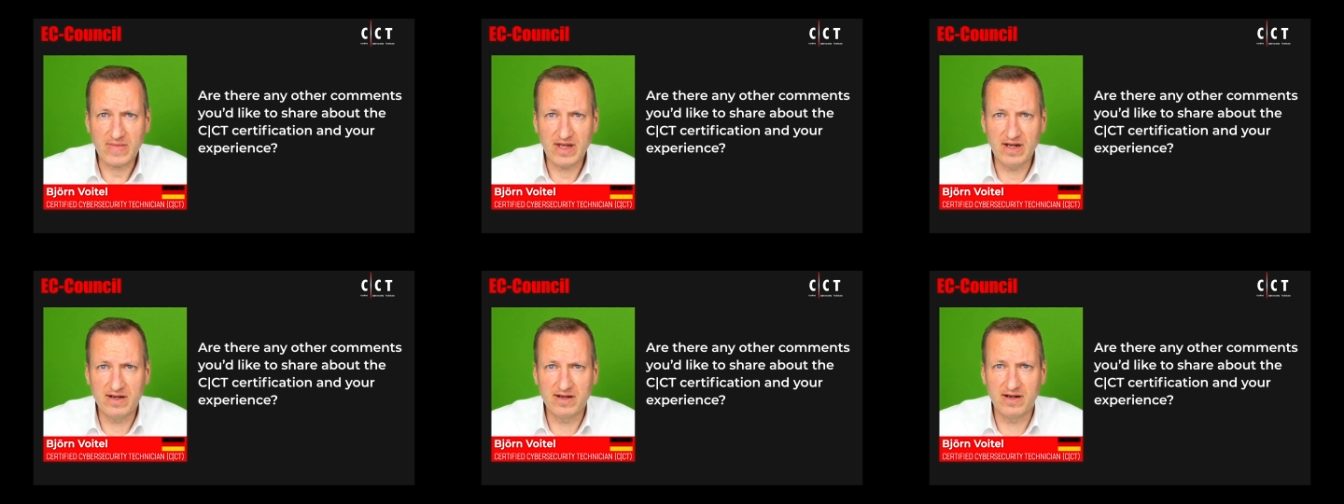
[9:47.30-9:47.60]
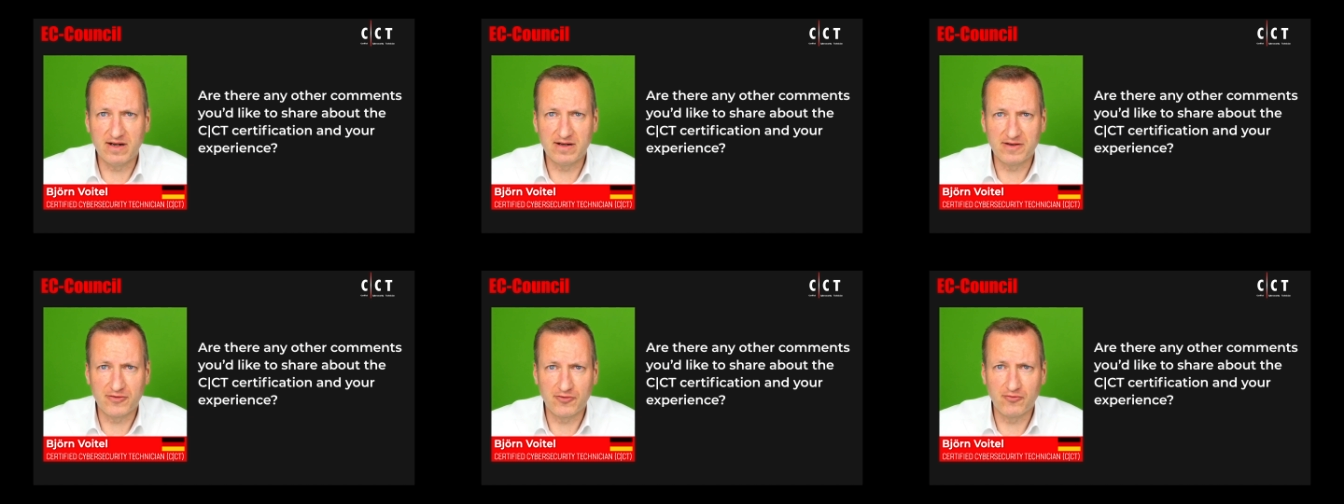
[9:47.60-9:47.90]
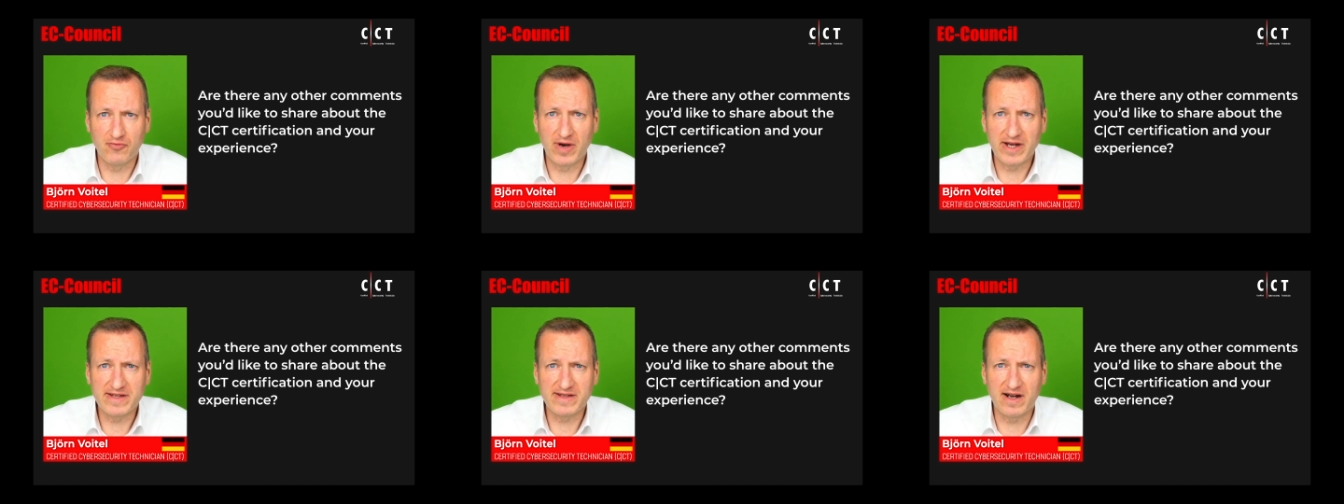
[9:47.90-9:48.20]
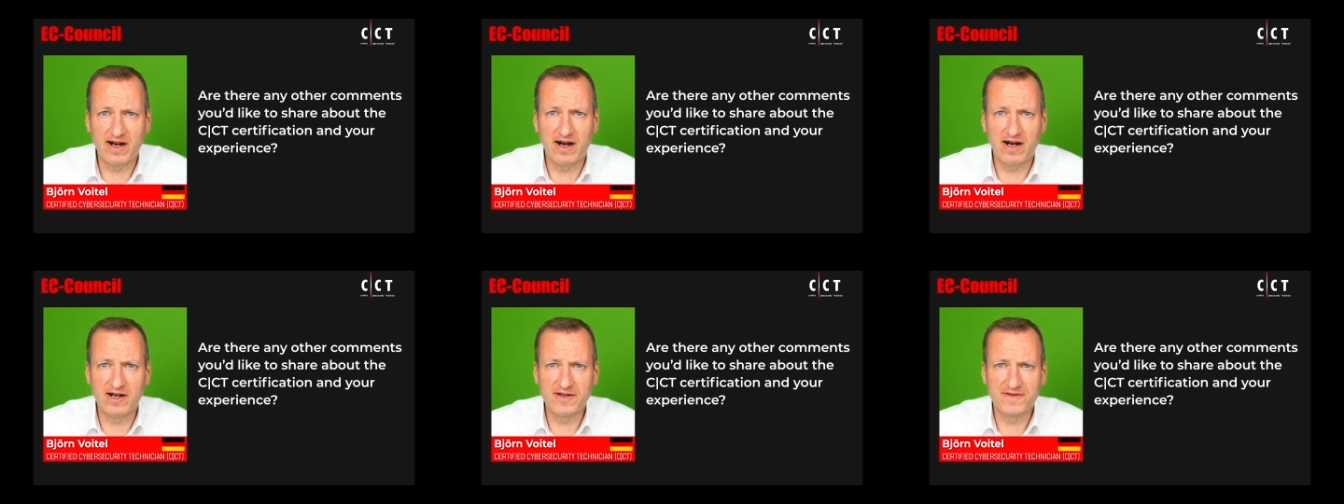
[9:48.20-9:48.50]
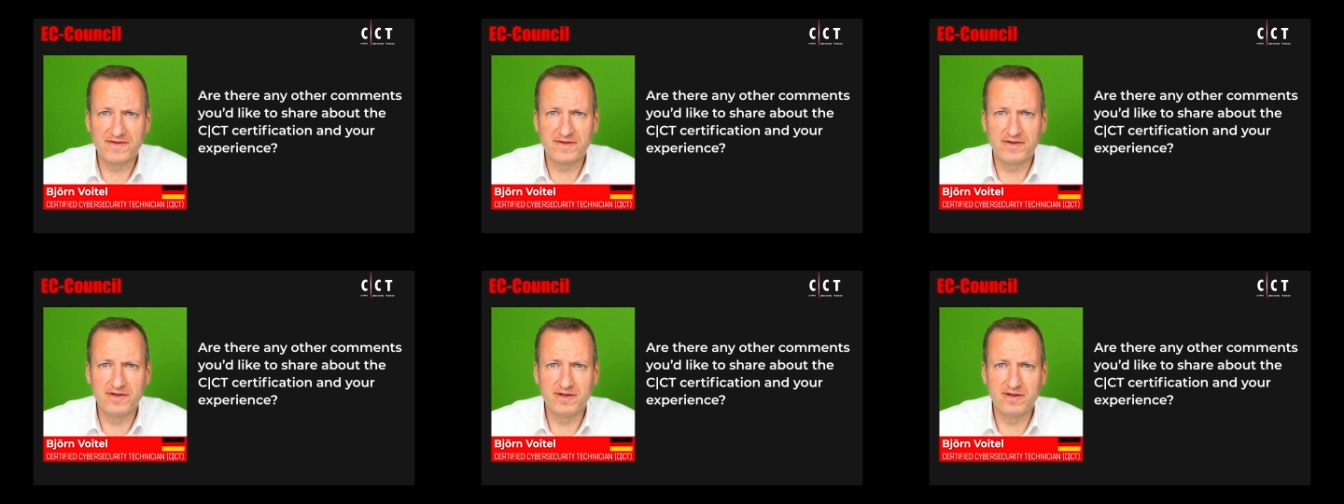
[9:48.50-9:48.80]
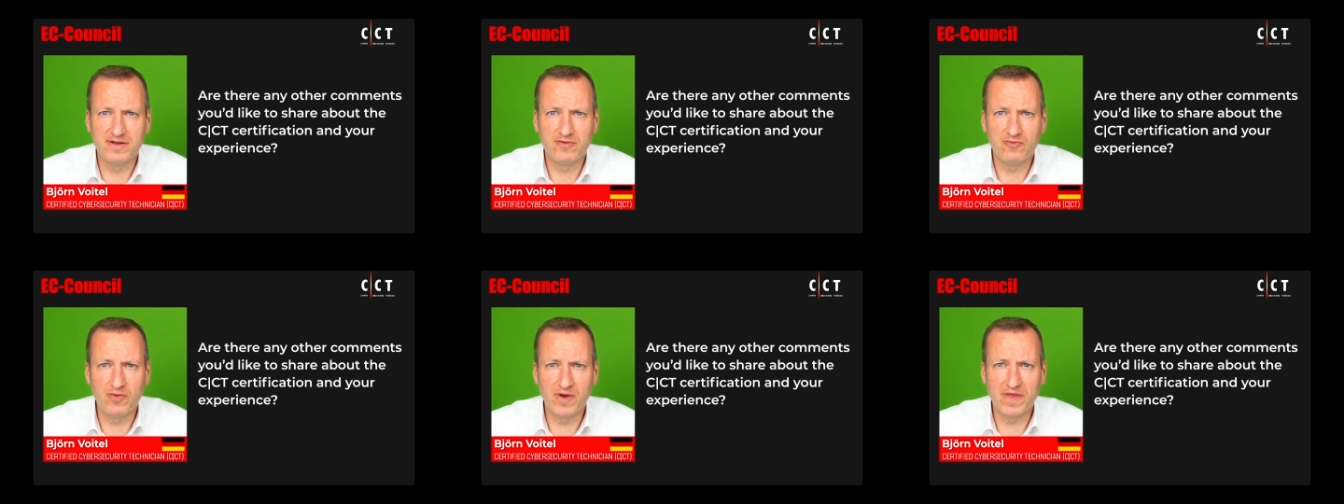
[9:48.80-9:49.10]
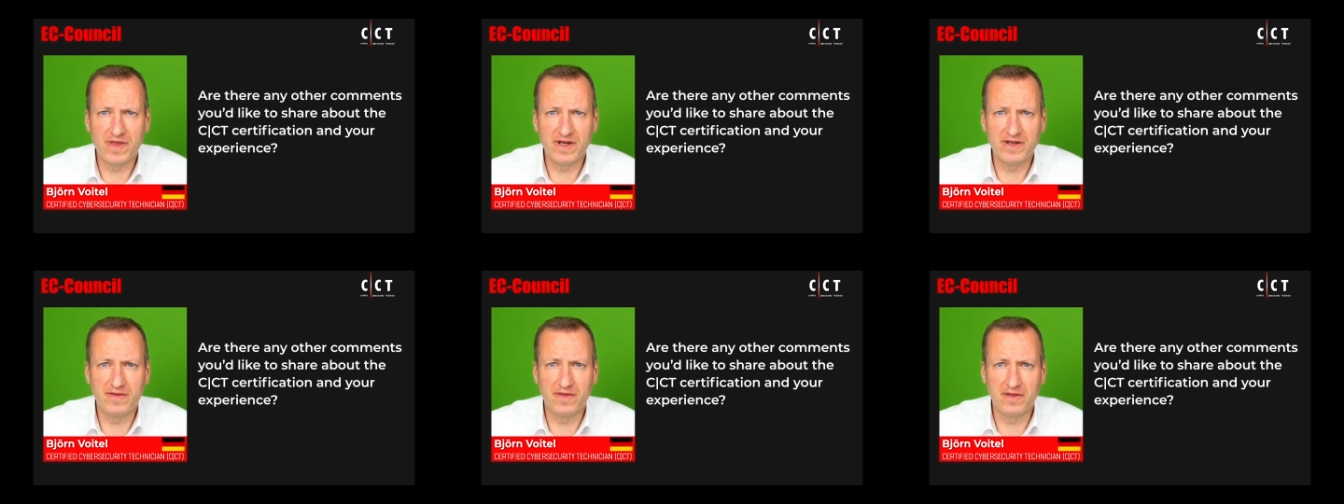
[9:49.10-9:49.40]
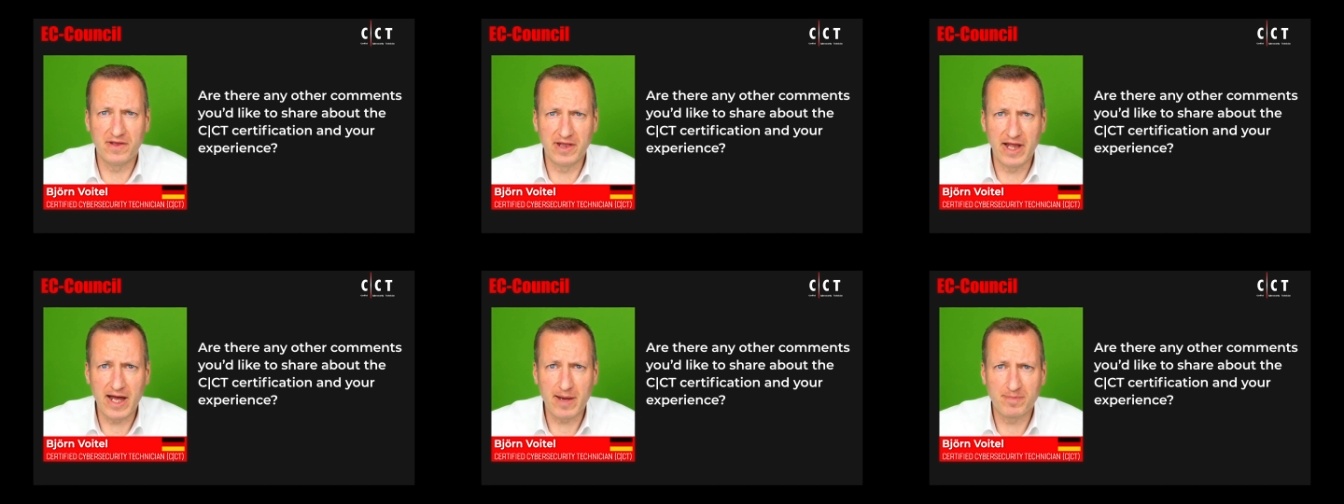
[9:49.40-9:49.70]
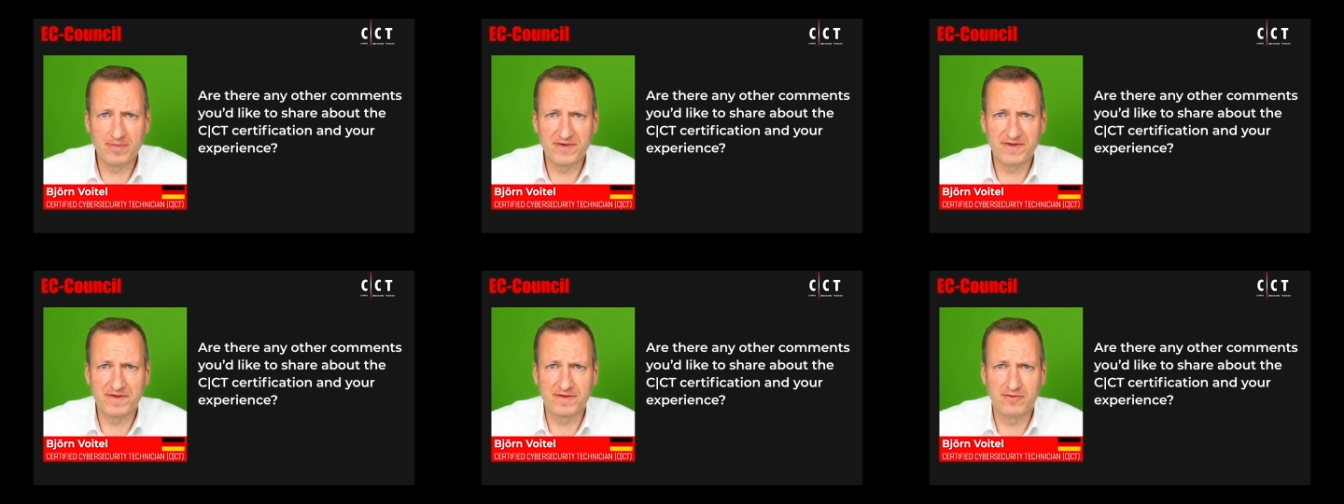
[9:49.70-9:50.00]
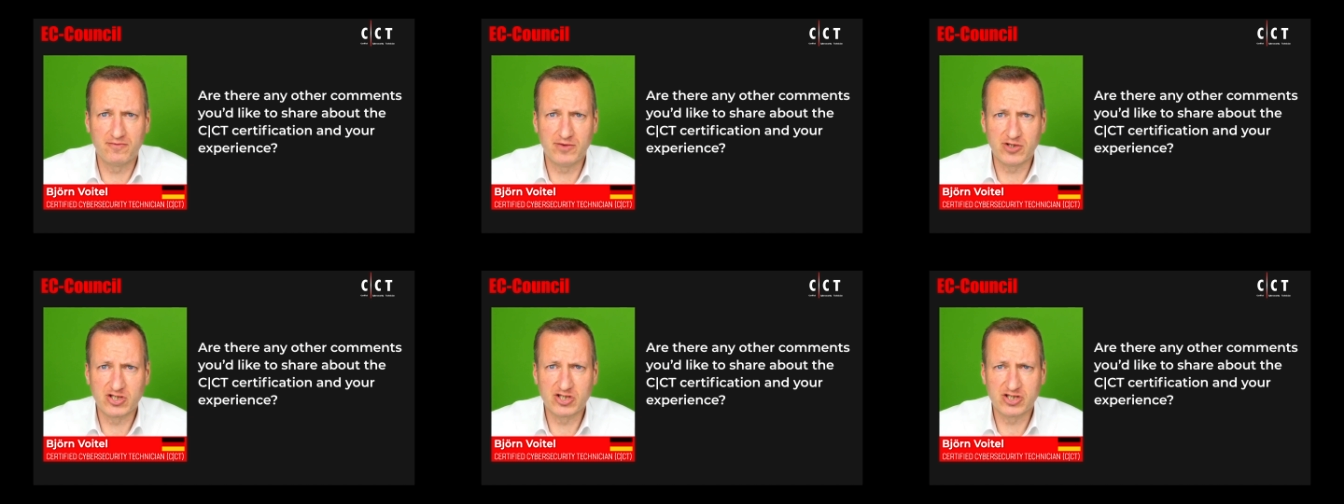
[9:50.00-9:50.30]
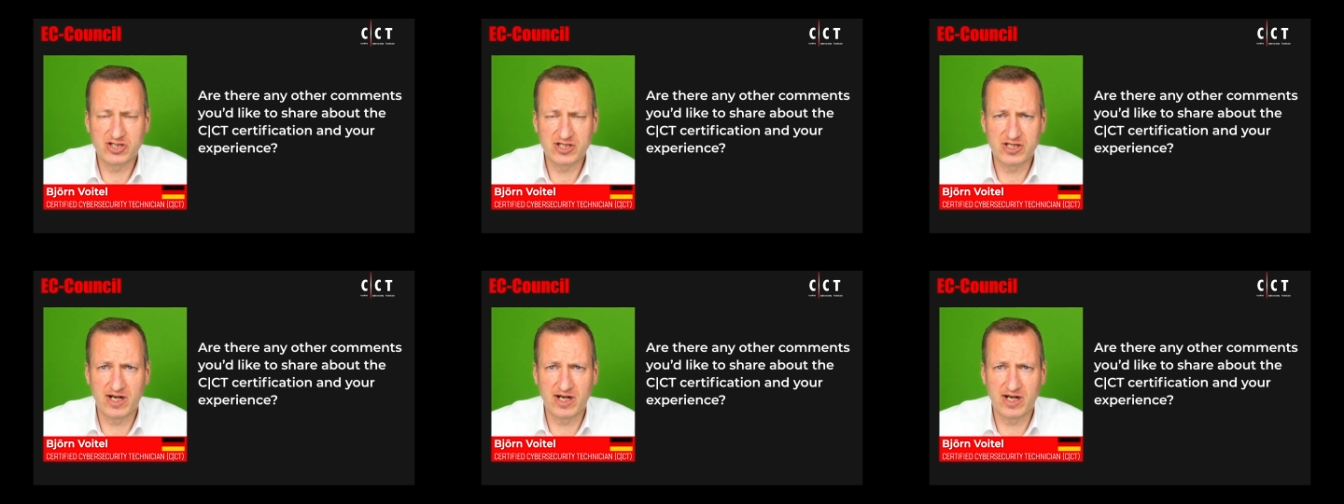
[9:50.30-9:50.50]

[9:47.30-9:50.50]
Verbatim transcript: uh, the right answer within the labs which